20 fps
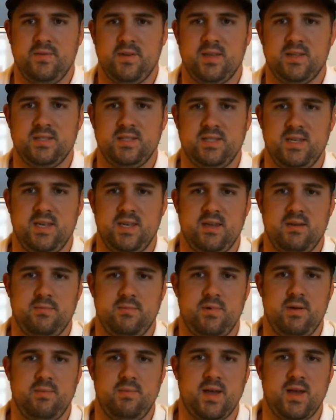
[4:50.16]
You can see it
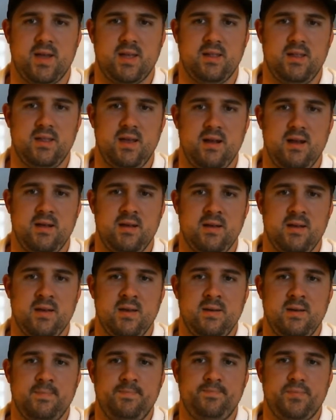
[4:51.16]
right back in there.
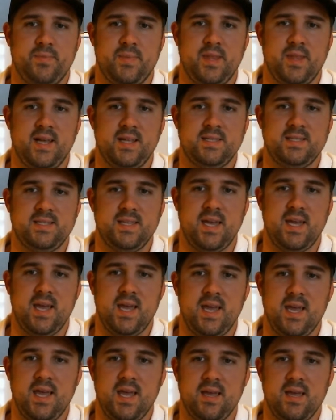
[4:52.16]
That's
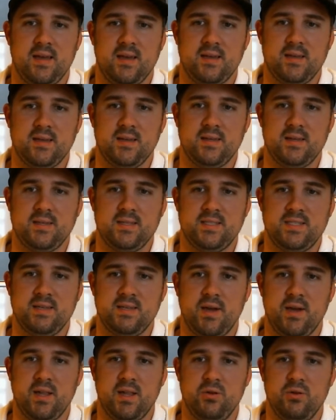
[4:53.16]
a
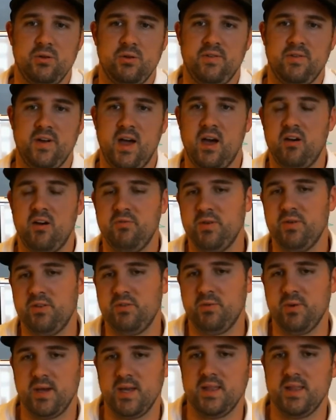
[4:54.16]
semilunar valve
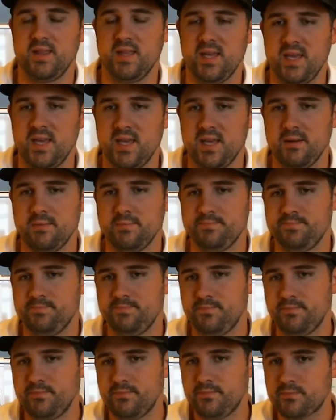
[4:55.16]
between the
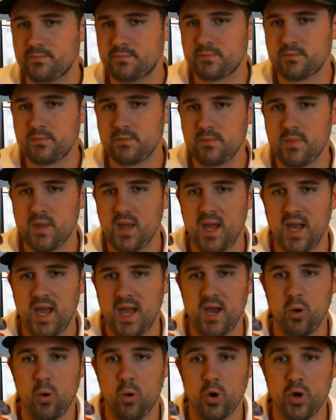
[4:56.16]

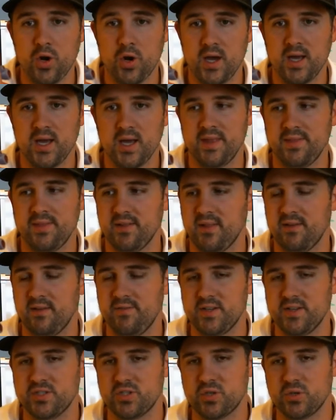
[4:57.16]
aorta and the
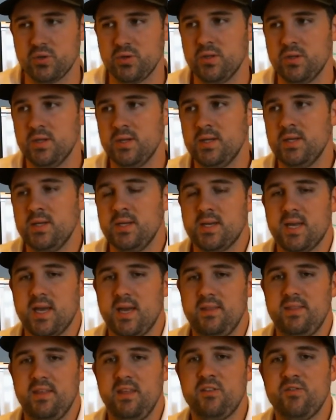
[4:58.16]
left ventricle.
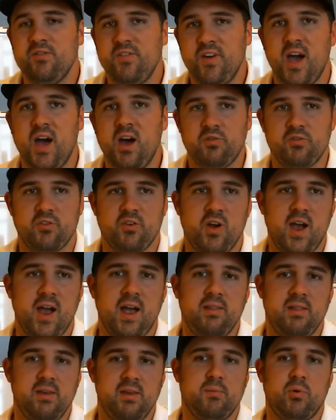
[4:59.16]
Okay, these valves are
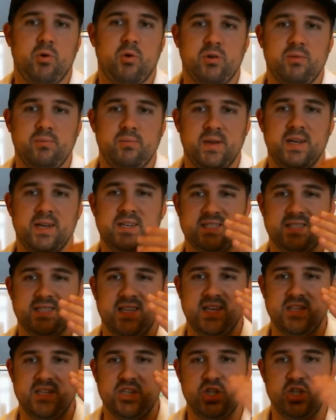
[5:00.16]
highly important because
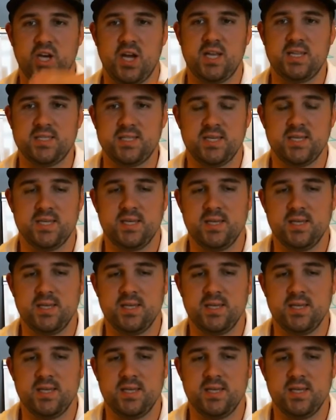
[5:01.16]
they shut